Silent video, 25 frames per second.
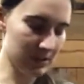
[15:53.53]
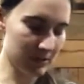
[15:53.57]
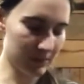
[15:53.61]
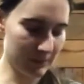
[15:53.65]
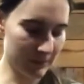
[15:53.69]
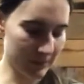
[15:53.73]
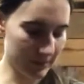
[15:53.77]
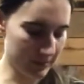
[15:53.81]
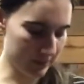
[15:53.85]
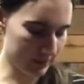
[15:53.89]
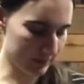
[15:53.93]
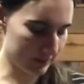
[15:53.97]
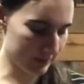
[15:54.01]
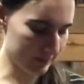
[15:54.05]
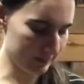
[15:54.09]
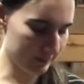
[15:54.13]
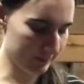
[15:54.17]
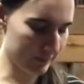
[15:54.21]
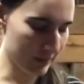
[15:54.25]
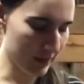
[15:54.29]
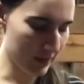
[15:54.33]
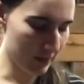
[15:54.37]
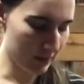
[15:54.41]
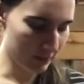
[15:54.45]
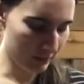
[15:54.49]
with it,
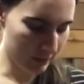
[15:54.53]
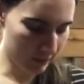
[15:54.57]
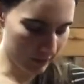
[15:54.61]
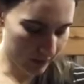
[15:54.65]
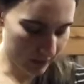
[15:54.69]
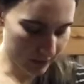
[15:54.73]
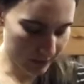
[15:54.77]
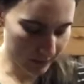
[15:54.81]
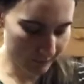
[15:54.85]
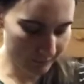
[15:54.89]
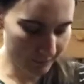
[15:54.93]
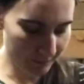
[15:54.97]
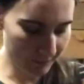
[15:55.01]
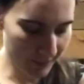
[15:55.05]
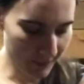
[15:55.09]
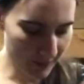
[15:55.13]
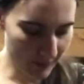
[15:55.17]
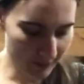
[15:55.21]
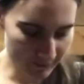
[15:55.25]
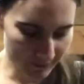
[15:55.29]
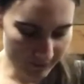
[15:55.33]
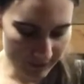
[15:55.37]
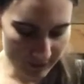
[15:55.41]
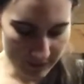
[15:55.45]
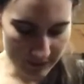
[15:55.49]
where I
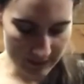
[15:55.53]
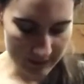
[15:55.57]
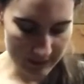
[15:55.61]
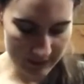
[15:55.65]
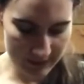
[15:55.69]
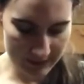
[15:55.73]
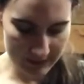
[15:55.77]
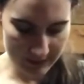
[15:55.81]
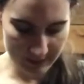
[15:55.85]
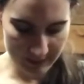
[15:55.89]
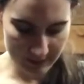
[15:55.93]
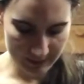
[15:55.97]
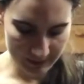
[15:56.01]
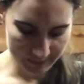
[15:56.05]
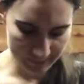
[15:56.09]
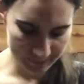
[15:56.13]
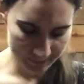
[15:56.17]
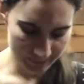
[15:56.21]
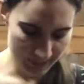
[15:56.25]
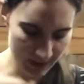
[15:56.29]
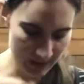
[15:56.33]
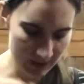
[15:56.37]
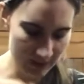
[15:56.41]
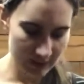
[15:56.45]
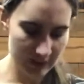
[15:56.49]
feel like
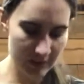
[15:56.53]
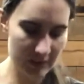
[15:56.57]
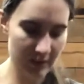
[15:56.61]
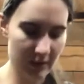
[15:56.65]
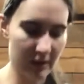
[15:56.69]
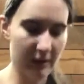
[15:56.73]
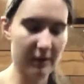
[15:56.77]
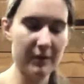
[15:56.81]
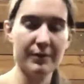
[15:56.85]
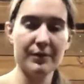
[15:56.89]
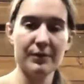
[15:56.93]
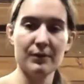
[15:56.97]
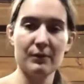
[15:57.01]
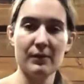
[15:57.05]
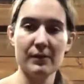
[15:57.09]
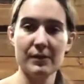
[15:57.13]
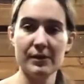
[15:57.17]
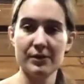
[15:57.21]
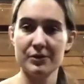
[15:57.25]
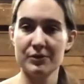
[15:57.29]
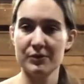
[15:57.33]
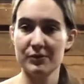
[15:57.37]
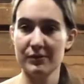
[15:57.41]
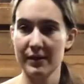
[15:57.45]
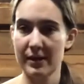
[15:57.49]
the author wanted
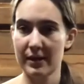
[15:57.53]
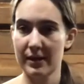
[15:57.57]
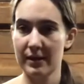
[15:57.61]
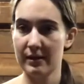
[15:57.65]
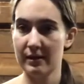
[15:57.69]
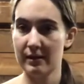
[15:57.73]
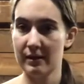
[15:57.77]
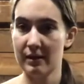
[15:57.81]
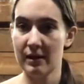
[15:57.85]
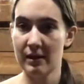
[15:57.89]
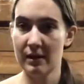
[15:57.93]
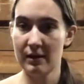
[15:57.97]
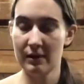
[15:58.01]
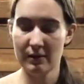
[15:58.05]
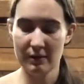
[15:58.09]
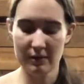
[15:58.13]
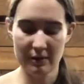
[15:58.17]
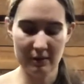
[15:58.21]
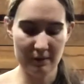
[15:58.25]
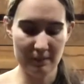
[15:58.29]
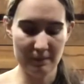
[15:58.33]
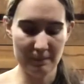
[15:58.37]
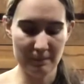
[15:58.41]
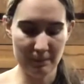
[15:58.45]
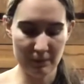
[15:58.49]
to write
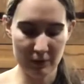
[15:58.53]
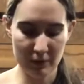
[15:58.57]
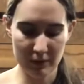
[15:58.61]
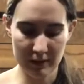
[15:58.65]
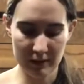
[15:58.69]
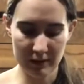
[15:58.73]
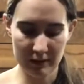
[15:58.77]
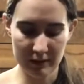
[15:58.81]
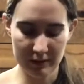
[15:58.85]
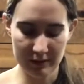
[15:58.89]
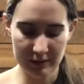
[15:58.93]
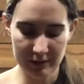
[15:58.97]
the book